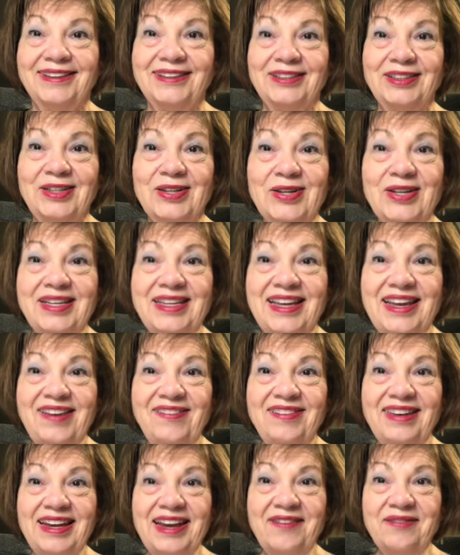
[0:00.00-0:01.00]
Good
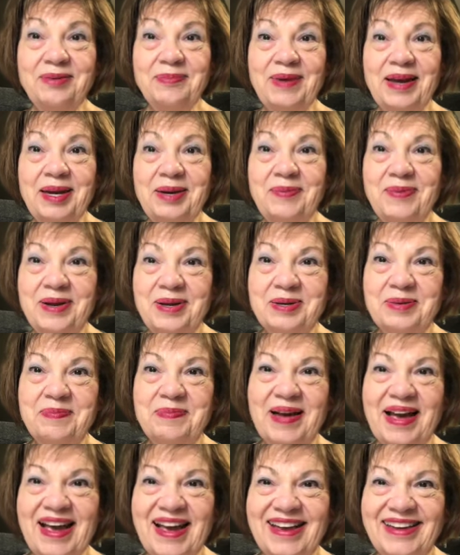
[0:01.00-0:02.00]
evening, everybody. Welcome
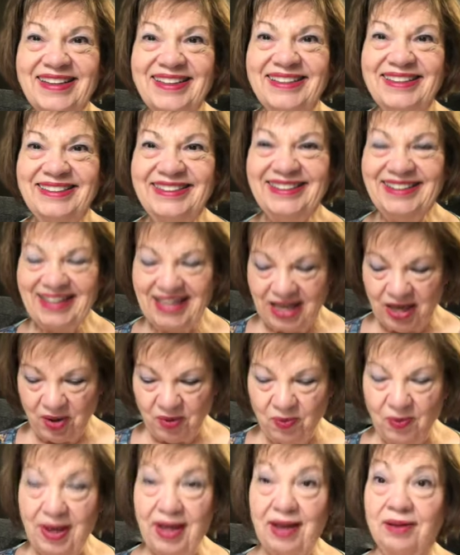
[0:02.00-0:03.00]
back.
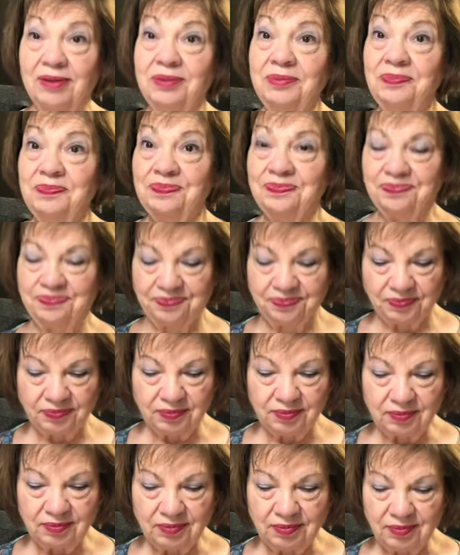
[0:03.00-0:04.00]
Well,
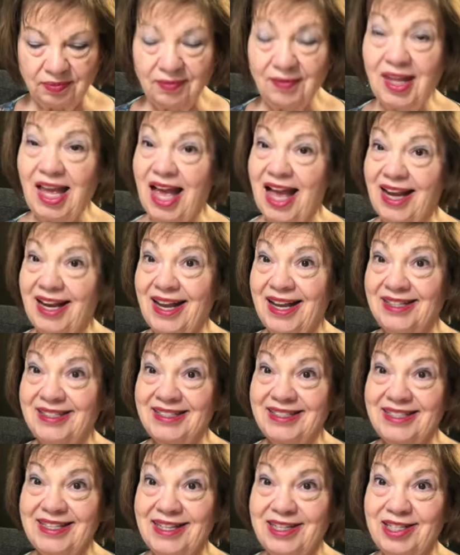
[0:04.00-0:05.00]
I got to
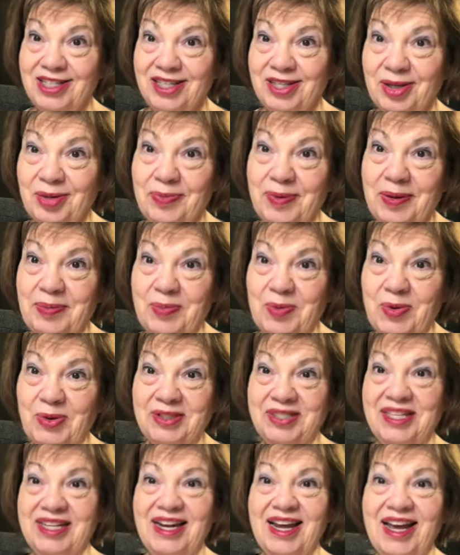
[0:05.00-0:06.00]
stitch a little bit more
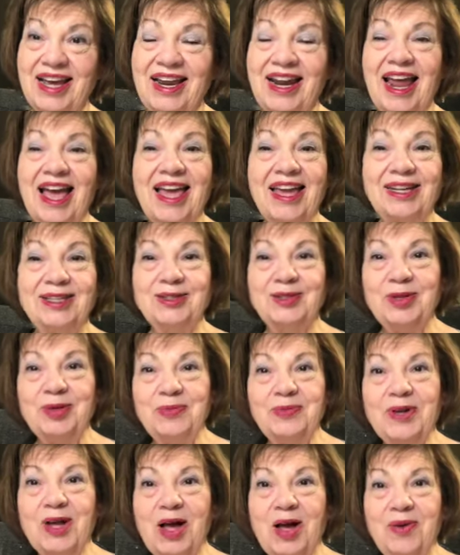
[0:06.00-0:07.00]
tonight. I had a
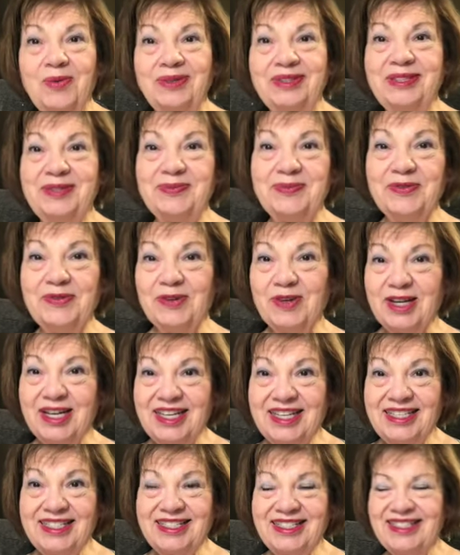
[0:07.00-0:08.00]
Zoom call with some
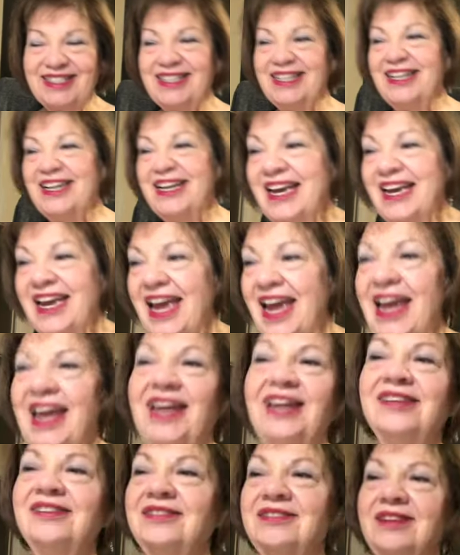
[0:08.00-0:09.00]
friends,
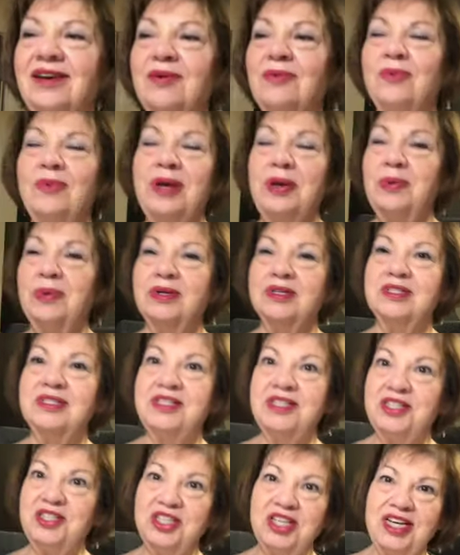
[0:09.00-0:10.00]
and we were
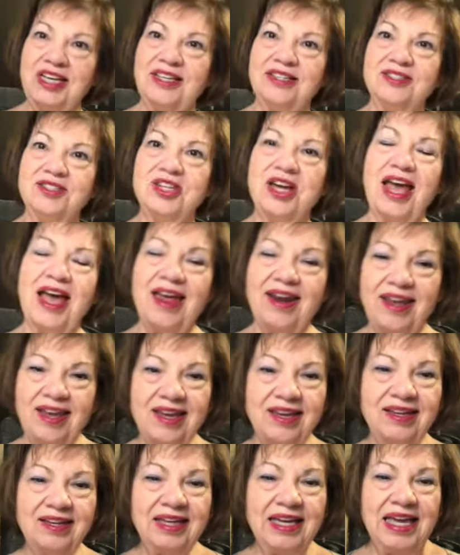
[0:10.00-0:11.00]
stitching and
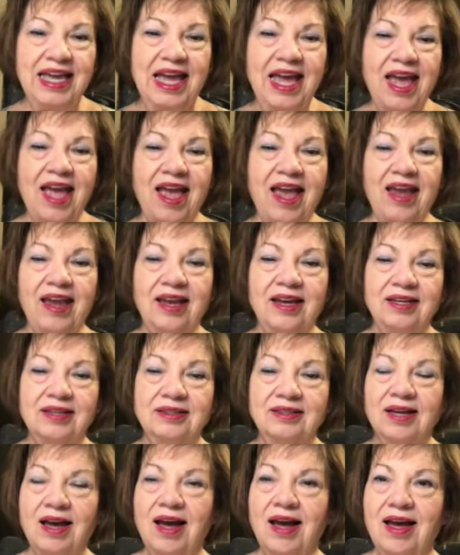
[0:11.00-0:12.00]
chatting,
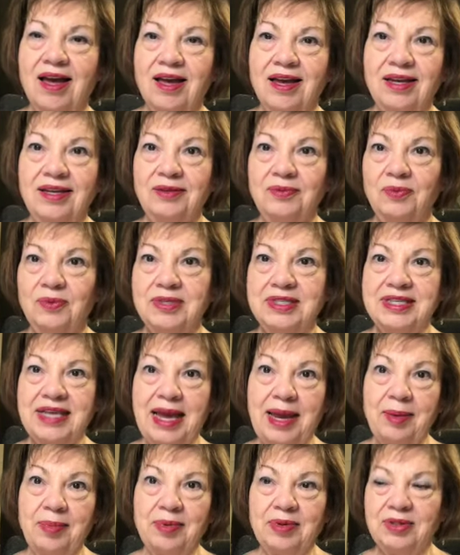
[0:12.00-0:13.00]
and I was
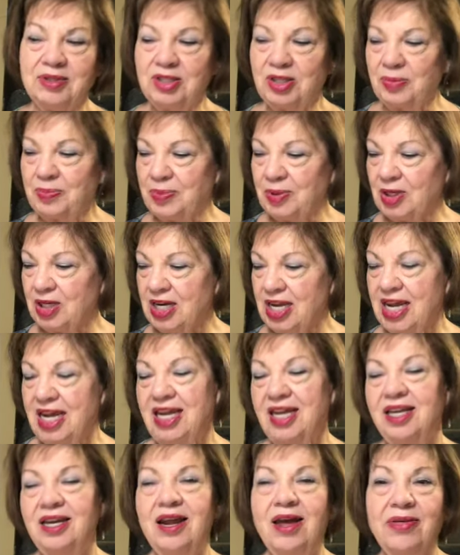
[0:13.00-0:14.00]
able to put
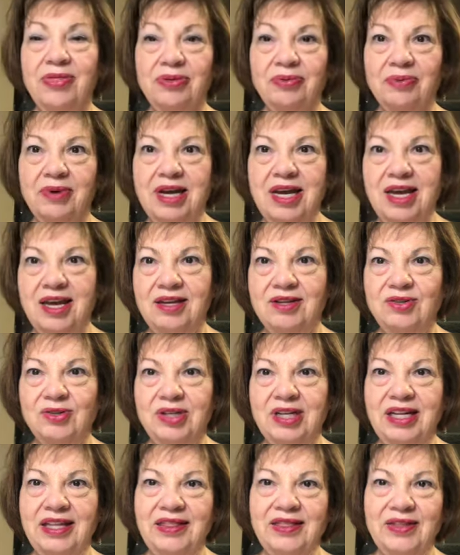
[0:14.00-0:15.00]
in
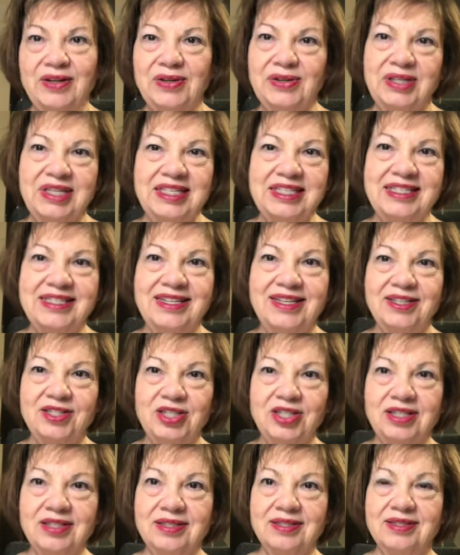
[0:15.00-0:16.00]
330
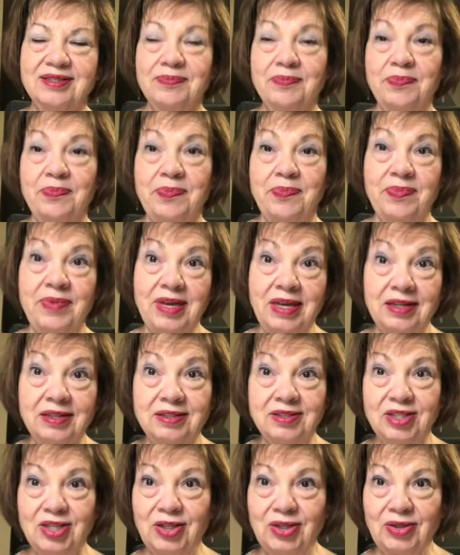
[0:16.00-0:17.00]
stitches
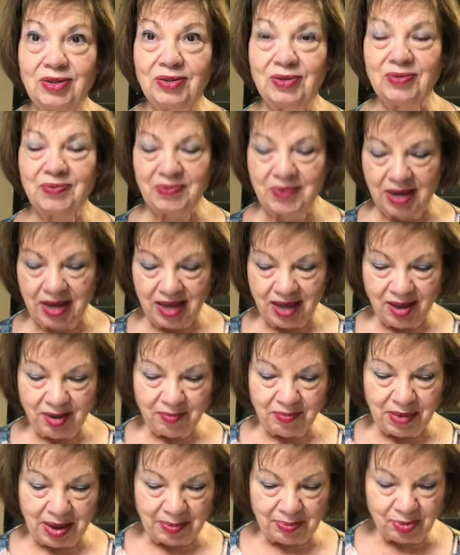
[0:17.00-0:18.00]
into
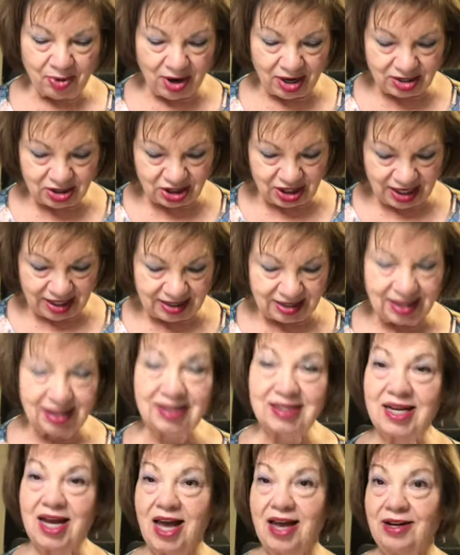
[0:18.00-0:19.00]
my project
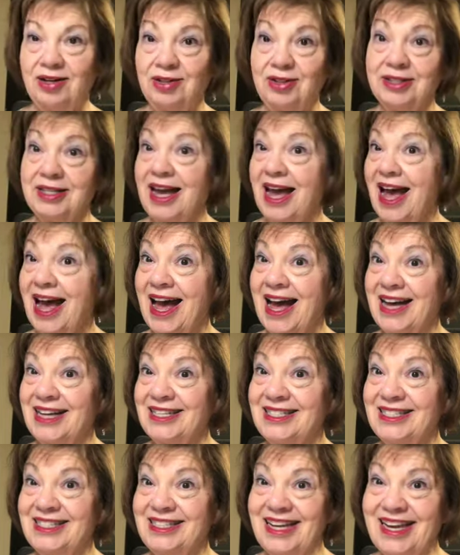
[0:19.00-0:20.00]
entitled I
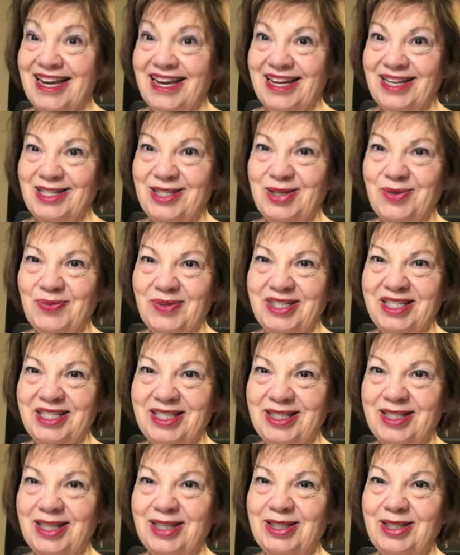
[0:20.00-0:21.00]
Stitch, which
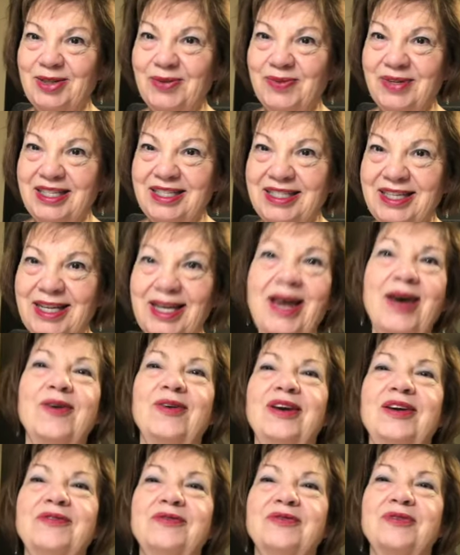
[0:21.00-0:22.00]
is a Teresa
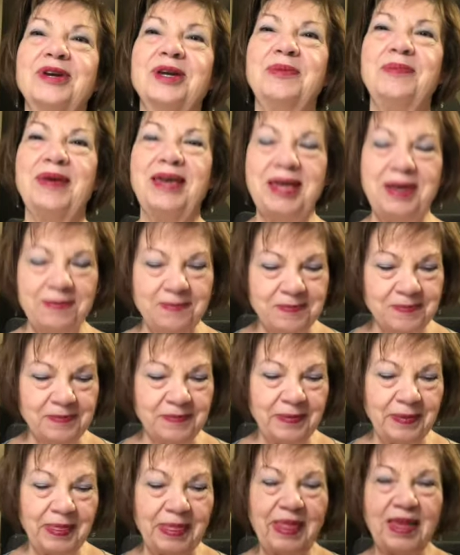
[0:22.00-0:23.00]
Kogut freebie,
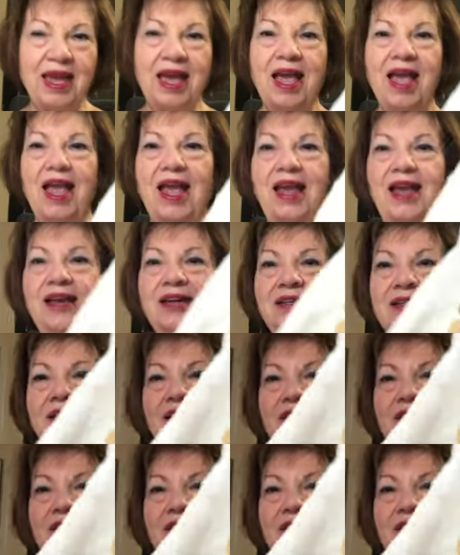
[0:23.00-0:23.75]
and